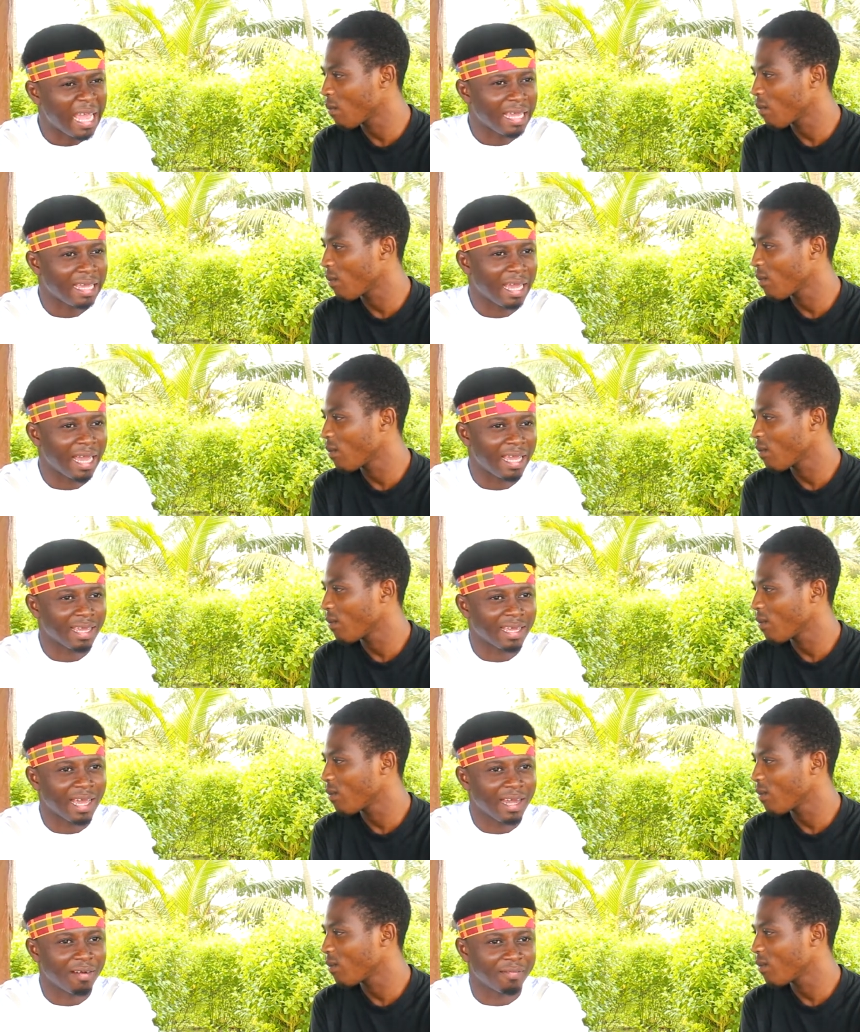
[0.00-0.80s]
Speaker 1: I I
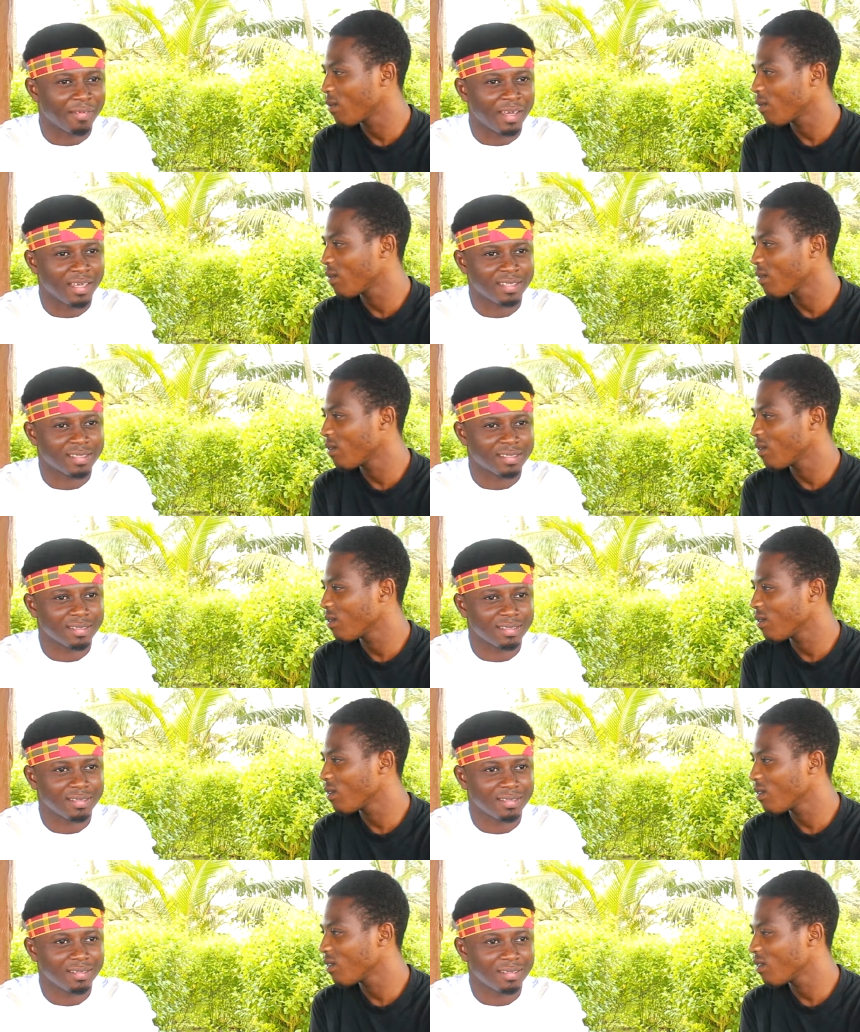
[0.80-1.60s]
kind of get
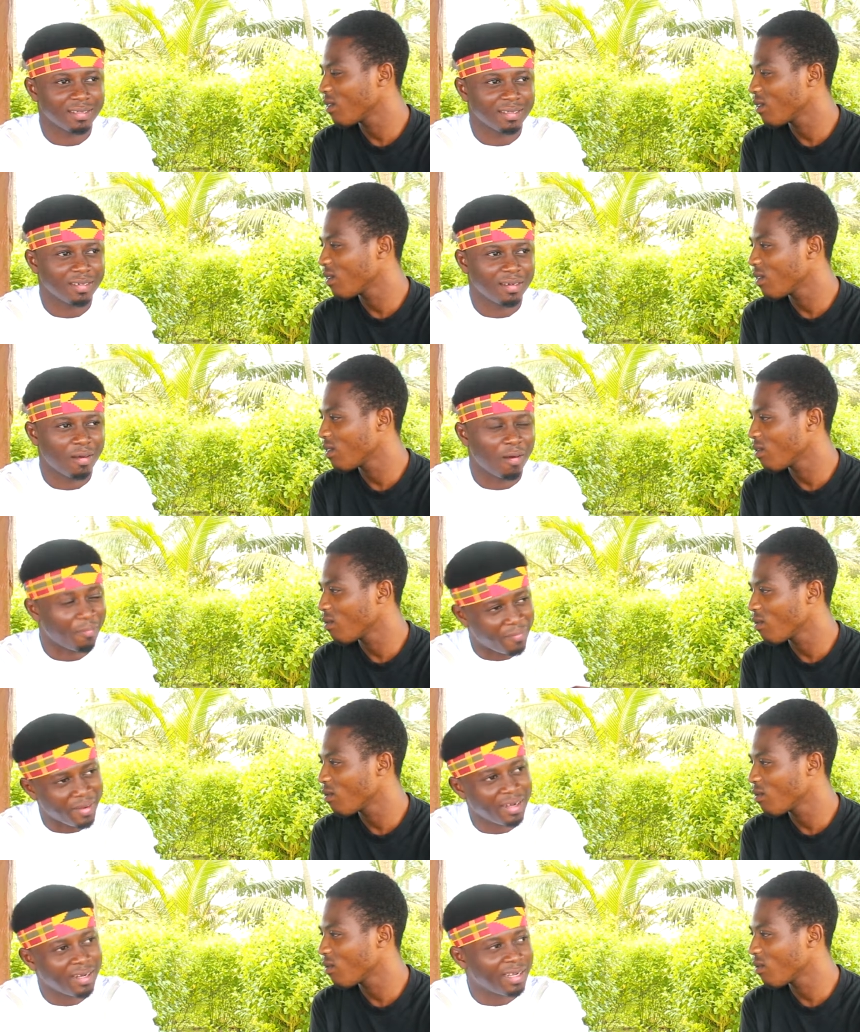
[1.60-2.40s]

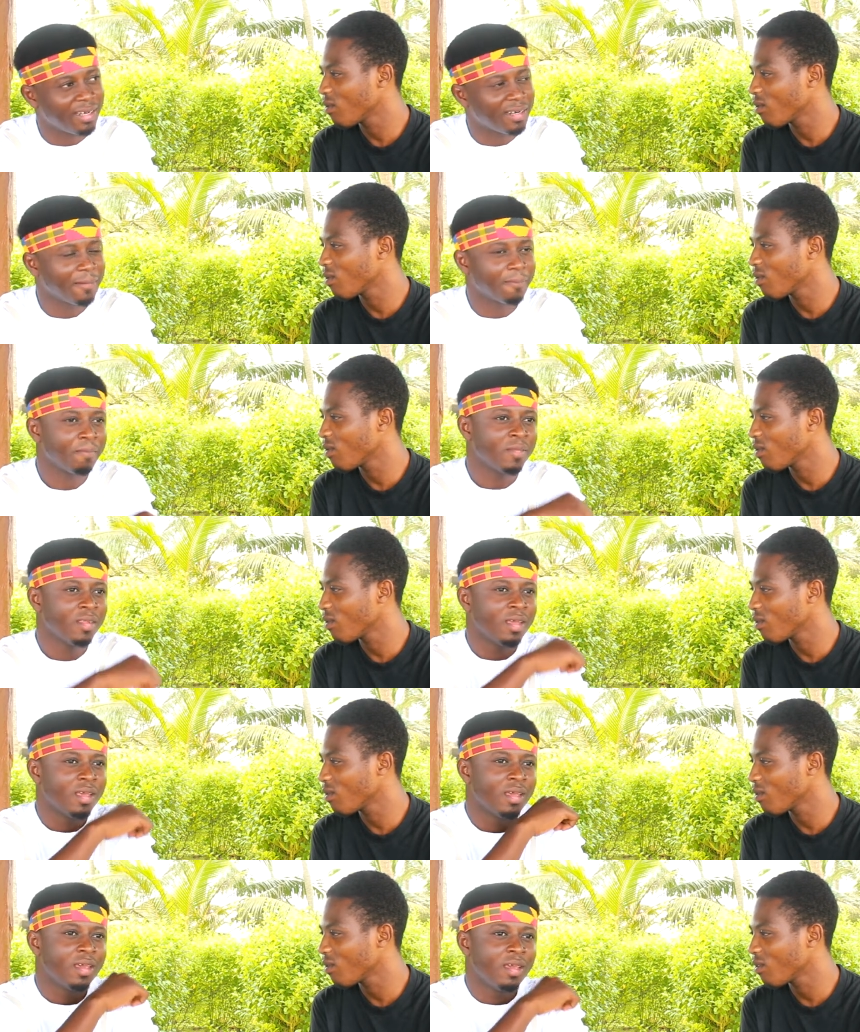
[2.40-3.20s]
offended.
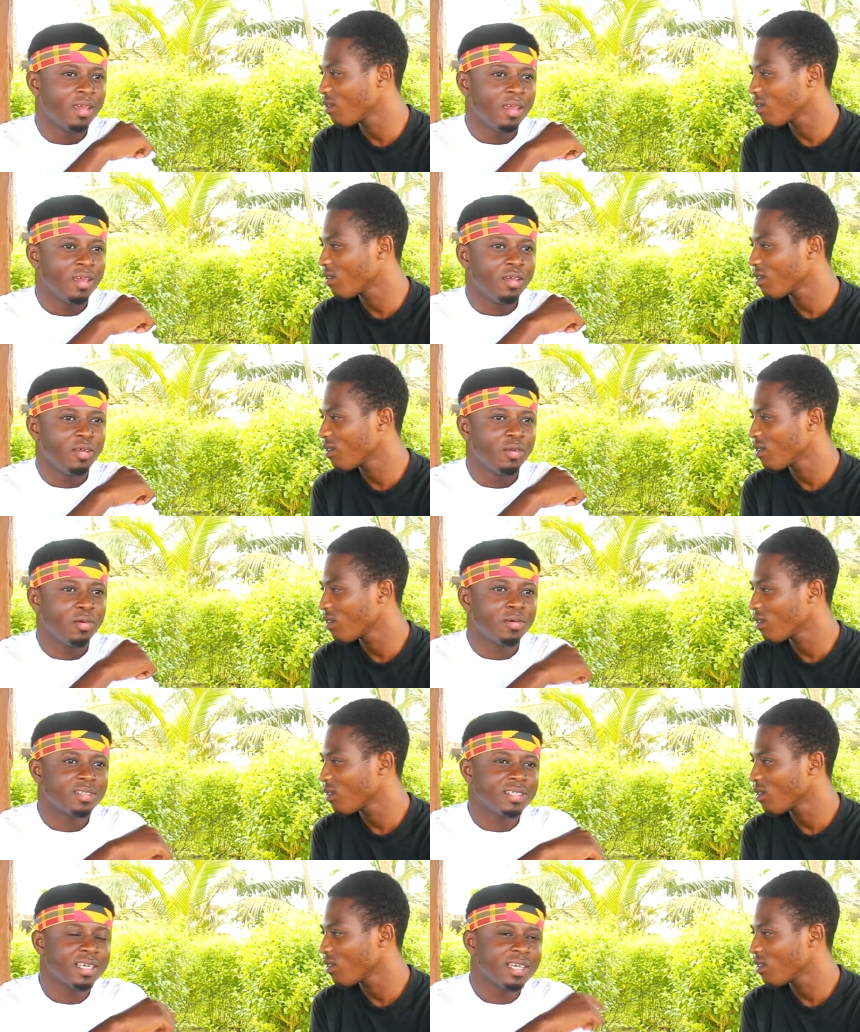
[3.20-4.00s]
Mm. You
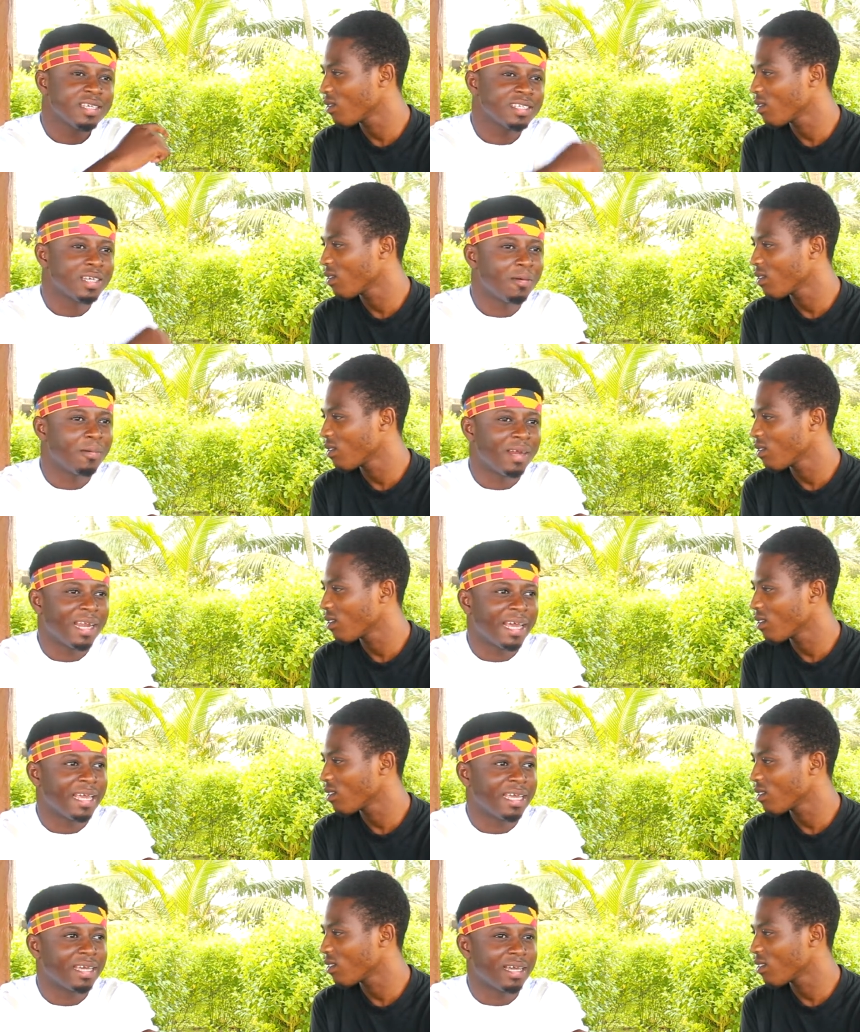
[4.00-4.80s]
know, taking someone
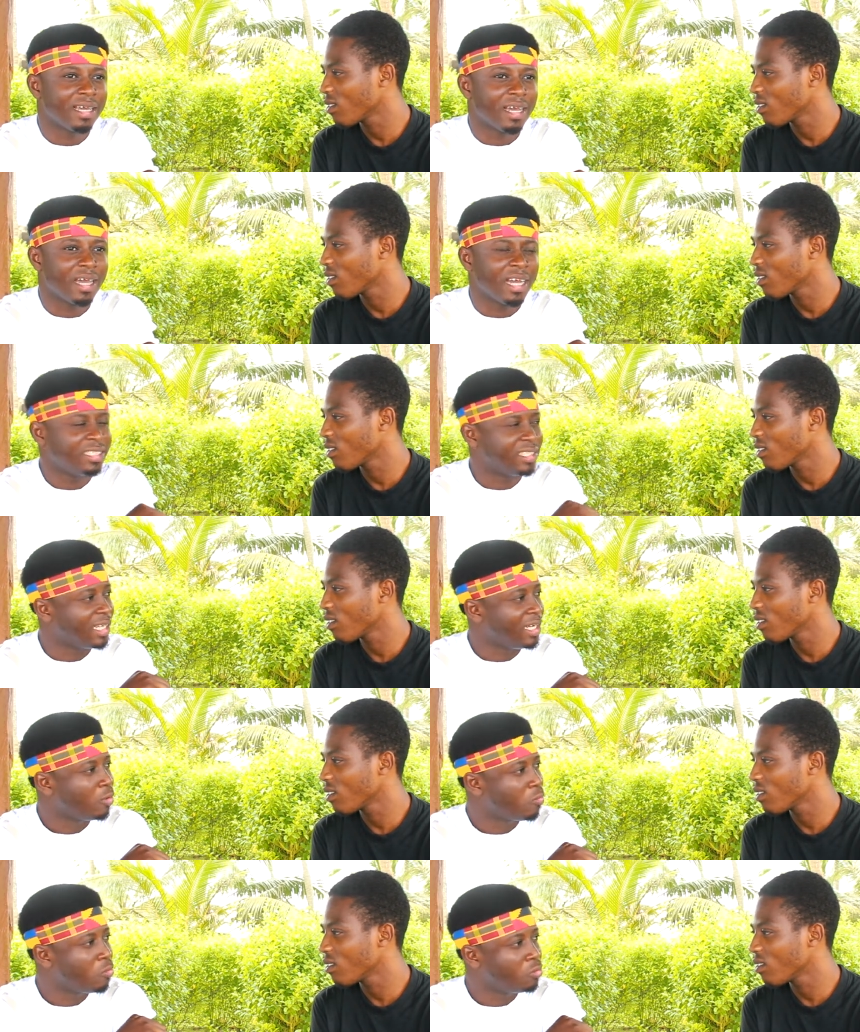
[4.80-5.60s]
like
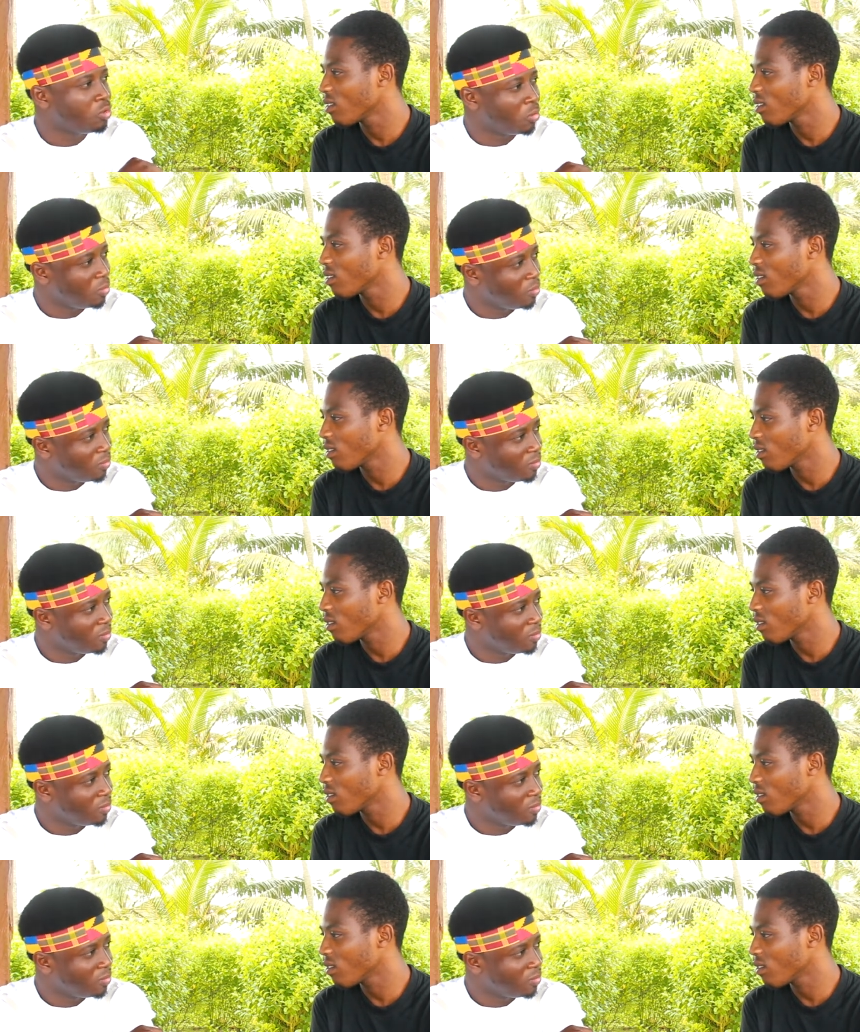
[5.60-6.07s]
Angelique Cujo.